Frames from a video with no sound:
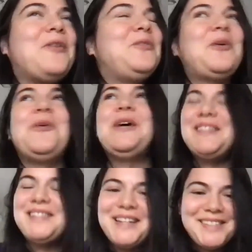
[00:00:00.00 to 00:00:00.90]
No, it's
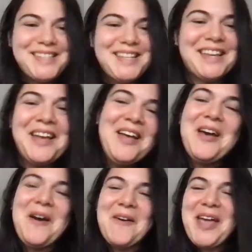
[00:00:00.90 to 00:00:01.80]
Tennessee.
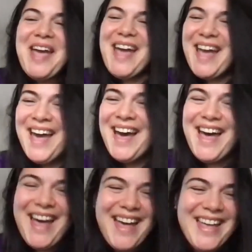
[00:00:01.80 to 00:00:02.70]
Okay.
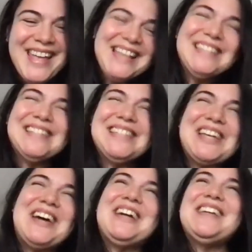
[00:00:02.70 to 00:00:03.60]

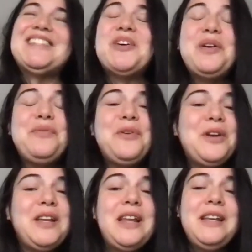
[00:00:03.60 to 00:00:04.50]
Sorry. So if you're
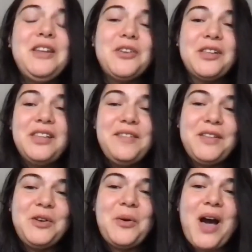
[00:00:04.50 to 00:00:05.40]
near
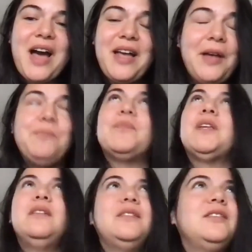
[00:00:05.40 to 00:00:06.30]
Cleveland, Ohio,
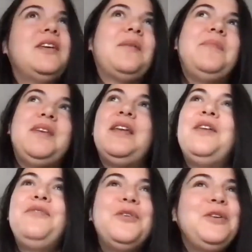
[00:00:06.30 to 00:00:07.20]
look at me.
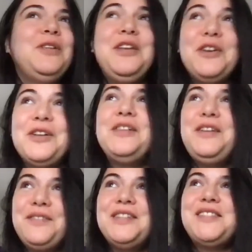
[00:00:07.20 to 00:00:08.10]
If you're near
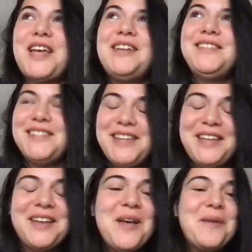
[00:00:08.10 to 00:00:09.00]
Cleveland,
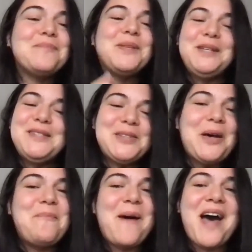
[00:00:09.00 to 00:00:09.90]
Tennessee, please
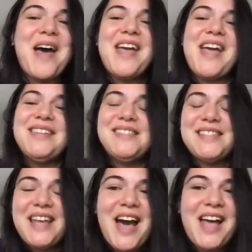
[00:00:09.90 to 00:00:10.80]
stop by and
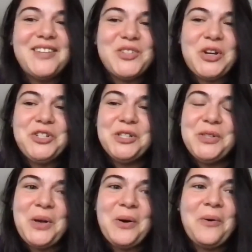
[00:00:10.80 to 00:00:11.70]
say hi to Sergeant
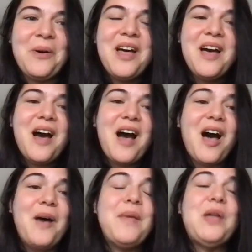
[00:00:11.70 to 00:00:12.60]
Lowe.
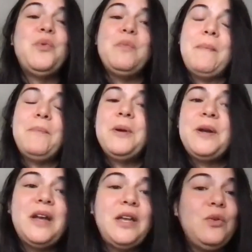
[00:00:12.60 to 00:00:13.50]
And
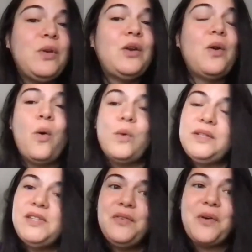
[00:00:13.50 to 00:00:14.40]
remember, you can always
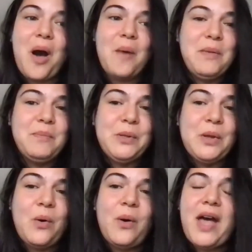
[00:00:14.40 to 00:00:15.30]
leave a comment
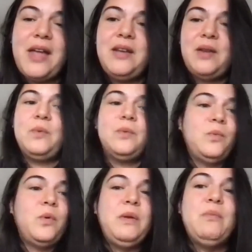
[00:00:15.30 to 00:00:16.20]
below and
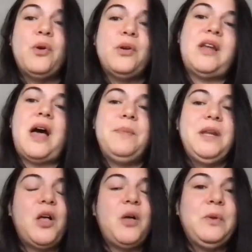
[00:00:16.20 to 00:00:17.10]
we'll be more than happy to
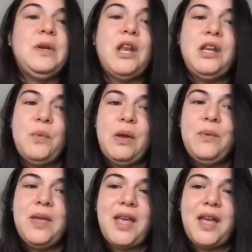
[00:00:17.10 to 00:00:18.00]
help you in any way we
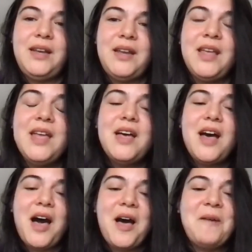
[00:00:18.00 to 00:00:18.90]
can.
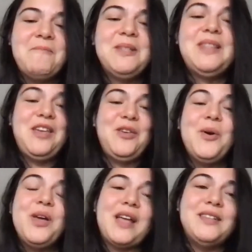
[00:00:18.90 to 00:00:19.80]
Thank you
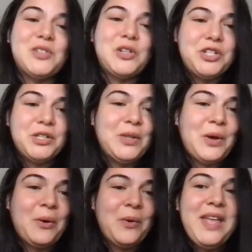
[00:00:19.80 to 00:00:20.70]
again, Sergeant
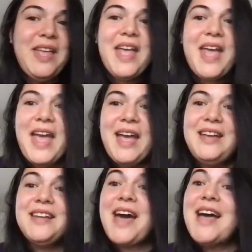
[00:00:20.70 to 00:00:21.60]
Lowe.
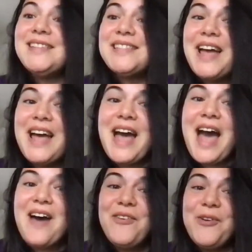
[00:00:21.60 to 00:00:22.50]
And guys,
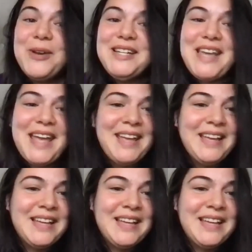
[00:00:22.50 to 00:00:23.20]
have a great day.